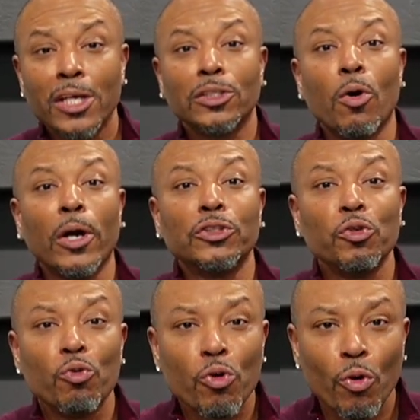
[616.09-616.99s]
is going
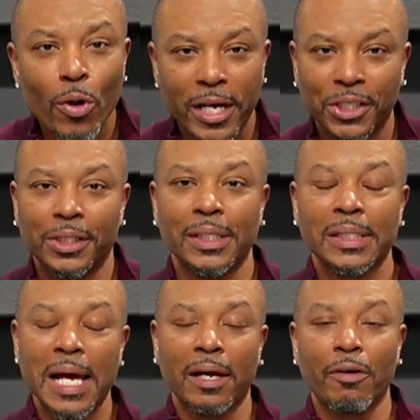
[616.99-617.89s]
to crush this
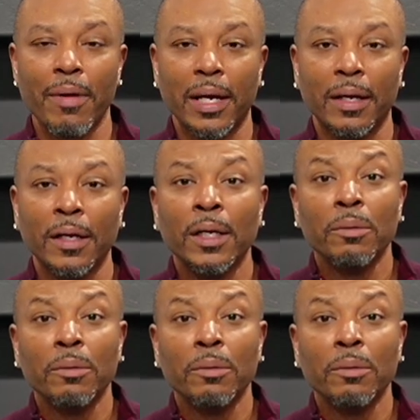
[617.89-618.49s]
line of credit,